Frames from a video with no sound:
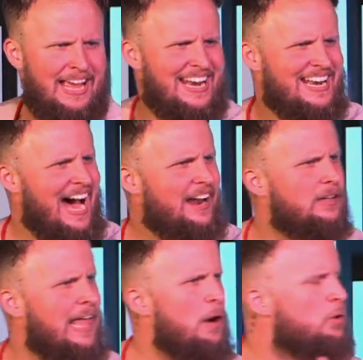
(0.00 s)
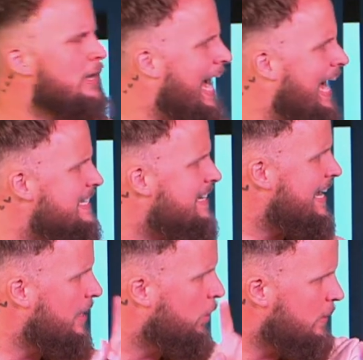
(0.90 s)
and not allow God to
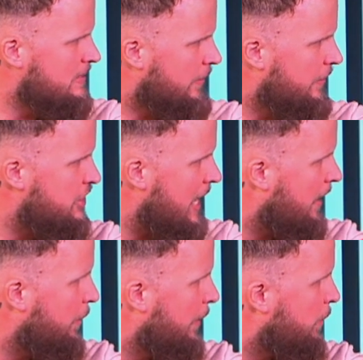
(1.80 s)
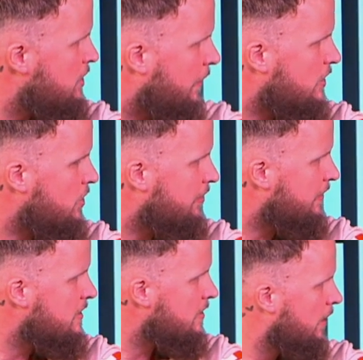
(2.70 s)
heal what's on the shallow end, what's on the
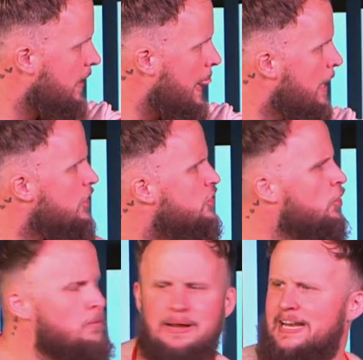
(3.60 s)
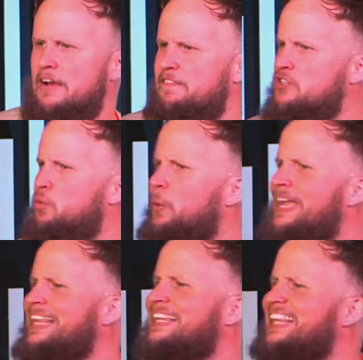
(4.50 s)
surface. Too many of us,
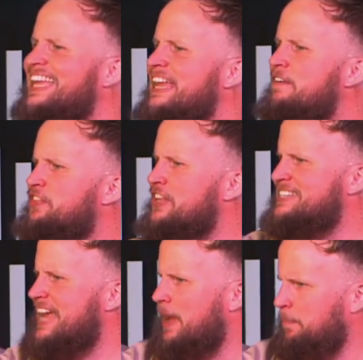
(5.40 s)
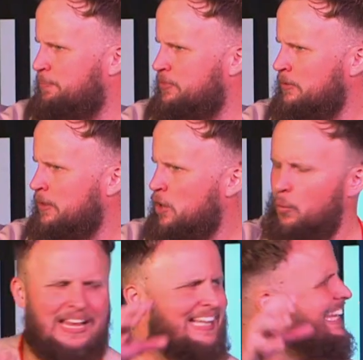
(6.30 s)
we leave the depth. We